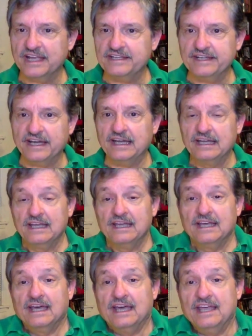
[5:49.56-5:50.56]
it, and uh,
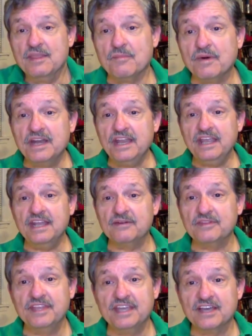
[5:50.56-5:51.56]
and the money and
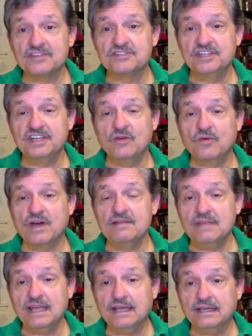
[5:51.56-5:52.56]
everything else didn't
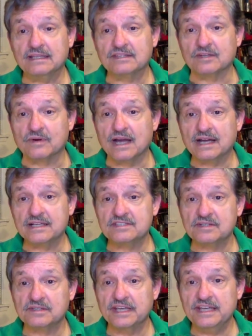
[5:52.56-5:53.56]
quite make it. The
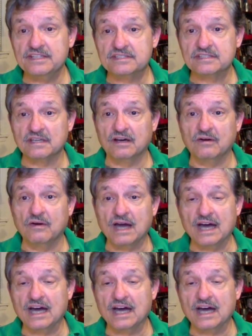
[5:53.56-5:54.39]
Rockets are late, so.